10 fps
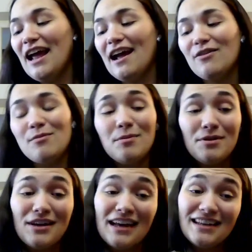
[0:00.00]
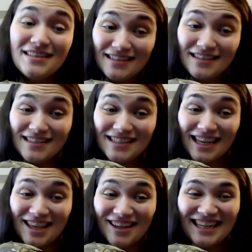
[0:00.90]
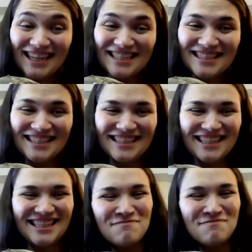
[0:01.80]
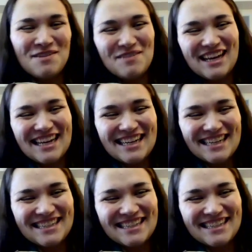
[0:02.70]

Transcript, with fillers: and remember, you guys, stay curious. Bye-bye.